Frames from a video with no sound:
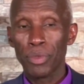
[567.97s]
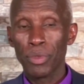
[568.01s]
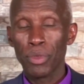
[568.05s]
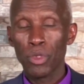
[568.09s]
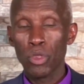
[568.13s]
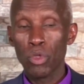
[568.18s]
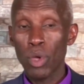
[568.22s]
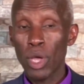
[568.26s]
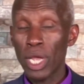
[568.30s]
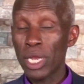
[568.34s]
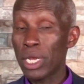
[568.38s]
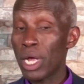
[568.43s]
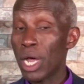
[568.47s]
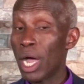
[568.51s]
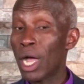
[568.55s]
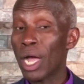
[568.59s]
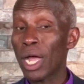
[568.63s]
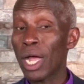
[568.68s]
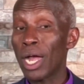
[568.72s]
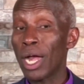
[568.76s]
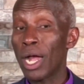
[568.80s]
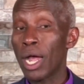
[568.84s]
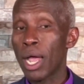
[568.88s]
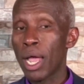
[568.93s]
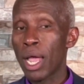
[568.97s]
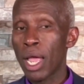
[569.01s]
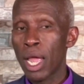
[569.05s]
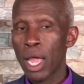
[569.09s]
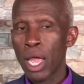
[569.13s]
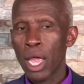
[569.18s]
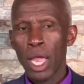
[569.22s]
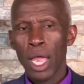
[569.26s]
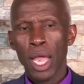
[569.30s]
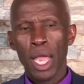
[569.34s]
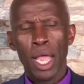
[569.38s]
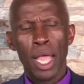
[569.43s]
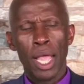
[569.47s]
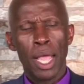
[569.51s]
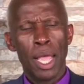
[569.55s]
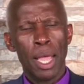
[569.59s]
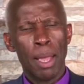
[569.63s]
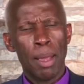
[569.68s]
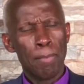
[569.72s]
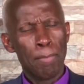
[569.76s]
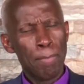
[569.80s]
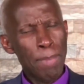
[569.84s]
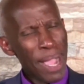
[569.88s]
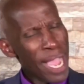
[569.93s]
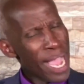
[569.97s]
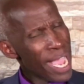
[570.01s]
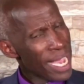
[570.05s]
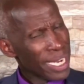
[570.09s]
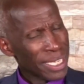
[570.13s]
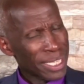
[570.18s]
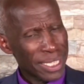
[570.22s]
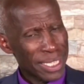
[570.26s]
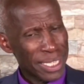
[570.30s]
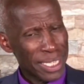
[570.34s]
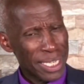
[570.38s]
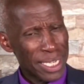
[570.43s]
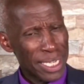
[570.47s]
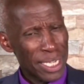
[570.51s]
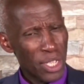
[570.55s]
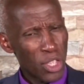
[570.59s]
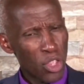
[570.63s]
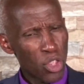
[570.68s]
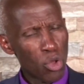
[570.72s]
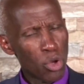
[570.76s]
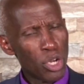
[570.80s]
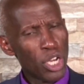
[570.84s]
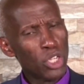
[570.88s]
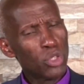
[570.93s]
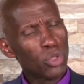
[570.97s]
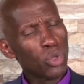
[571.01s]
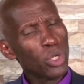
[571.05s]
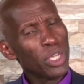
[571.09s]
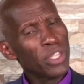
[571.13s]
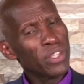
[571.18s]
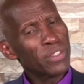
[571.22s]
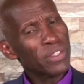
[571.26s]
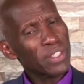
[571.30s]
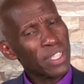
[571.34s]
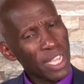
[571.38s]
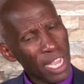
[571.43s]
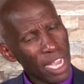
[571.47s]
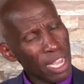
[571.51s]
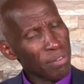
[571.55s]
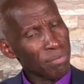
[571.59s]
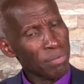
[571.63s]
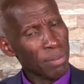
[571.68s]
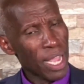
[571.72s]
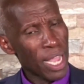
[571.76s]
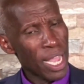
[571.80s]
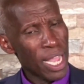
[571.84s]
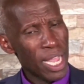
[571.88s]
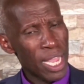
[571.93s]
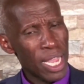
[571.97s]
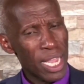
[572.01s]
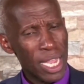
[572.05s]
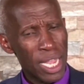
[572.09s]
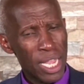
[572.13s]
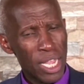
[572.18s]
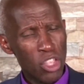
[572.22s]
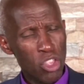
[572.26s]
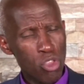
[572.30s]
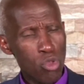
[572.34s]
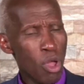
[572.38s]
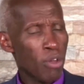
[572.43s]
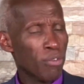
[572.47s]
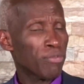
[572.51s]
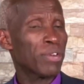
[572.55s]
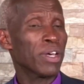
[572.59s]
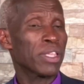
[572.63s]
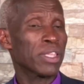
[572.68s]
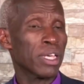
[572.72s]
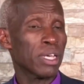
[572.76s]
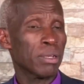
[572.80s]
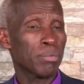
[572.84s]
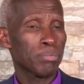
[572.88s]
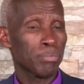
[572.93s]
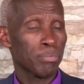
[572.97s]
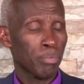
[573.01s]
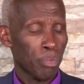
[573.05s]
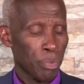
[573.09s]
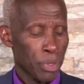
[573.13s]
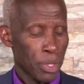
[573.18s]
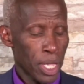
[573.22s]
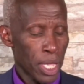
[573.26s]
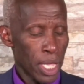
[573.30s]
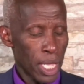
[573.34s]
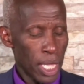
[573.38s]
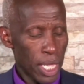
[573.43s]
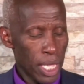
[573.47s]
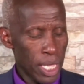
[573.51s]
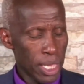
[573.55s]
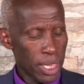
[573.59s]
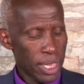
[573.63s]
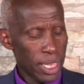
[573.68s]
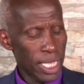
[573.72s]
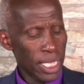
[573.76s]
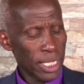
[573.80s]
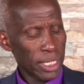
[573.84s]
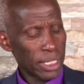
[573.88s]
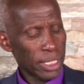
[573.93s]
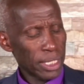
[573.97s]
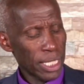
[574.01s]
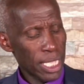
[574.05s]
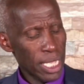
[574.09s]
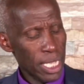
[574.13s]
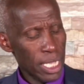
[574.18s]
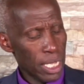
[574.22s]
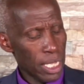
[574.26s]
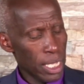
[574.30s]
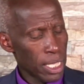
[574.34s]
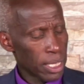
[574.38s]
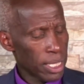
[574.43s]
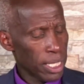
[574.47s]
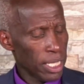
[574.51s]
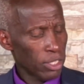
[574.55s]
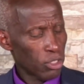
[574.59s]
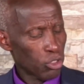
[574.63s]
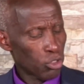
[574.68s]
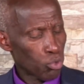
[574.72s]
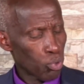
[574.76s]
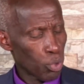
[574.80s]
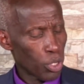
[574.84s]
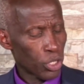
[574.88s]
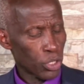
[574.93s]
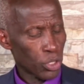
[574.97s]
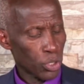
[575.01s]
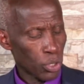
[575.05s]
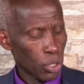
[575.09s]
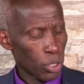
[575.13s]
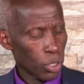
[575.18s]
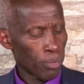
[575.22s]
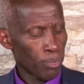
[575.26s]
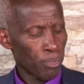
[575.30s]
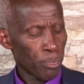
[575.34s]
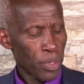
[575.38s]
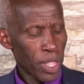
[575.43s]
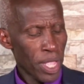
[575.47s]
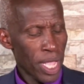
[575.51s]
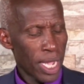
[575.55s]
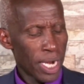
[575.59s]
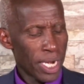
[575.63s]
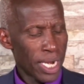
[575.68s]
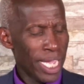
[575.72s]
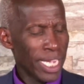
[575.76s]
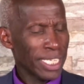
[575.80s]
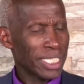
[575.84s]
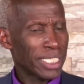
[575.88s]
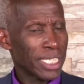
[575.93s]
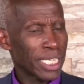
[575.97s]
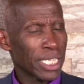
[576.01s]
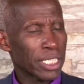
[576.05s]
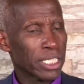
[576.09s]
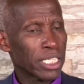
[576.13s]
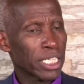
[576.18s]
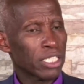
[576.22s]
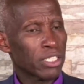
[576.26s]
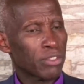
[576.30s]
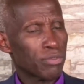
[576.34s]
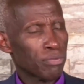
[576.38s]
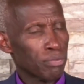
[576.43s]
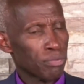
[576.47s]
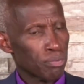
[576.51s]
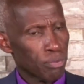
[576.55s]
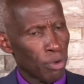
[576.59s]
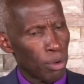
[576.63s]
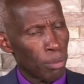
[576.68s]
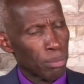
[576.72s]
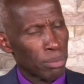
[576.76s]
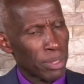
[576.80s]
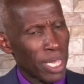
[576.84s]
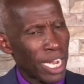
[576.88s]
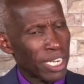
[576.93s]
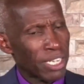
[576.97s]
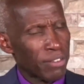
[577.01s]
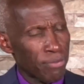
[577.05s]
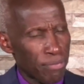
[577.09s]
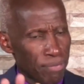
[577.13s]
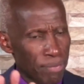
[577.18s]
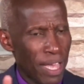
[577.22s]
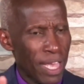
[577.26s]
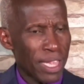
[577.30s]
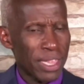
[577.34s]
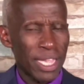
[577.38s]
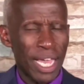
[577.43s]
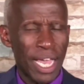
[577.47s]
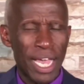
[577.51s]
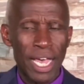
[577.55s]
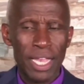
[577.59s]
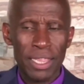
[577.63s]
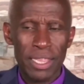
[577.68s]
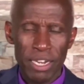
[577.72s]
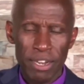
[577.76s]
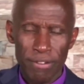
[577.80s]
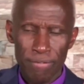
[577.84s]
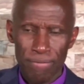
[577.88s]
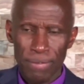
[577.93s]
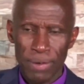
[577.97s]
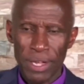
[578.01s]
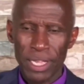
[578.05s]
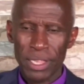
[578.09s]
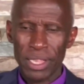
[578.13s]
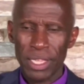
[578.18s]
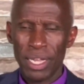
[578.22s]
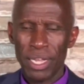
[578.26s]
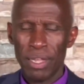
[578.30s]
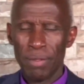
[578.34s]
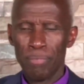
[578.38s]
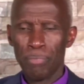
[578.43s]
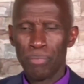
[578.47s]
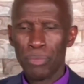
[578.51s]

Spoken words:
You are in hunger. But you need to discover your father. In this situation, let's change from that father, other father,